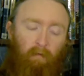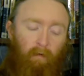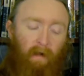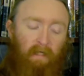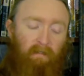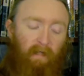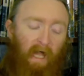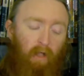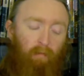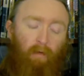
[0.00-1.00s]
It reminded
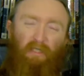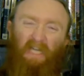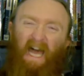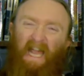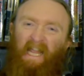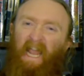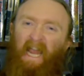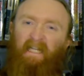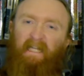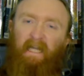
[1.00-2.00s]
me how much I
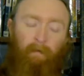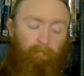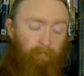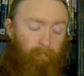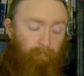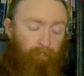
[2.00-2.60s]
hated him.